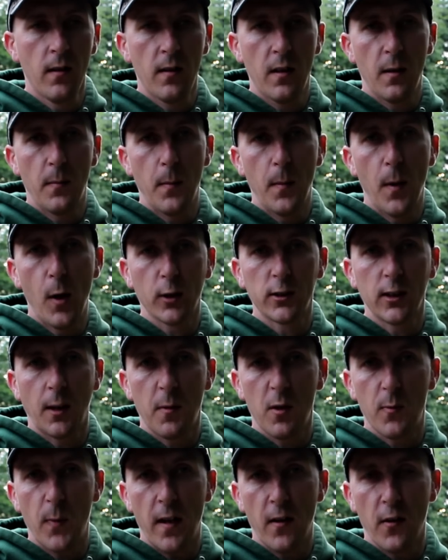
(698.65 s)
The more time
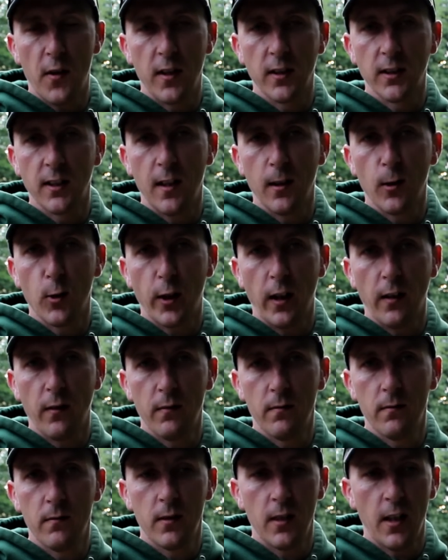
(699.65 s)
you spend on the internet looking,
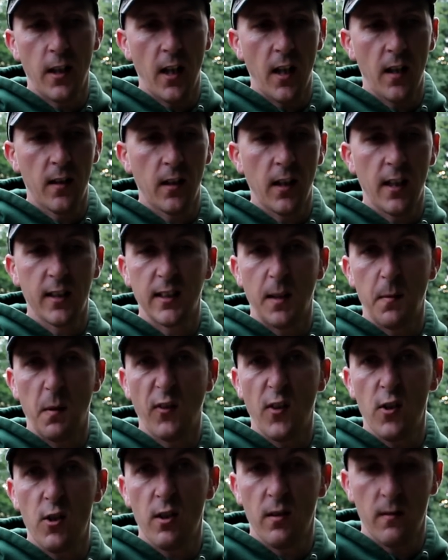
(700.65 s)
the less time you're
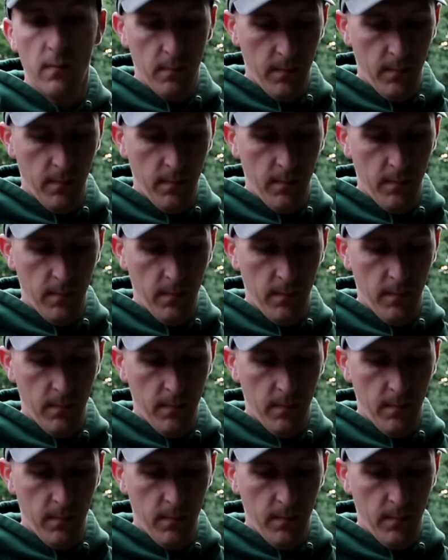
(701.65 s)
fishing.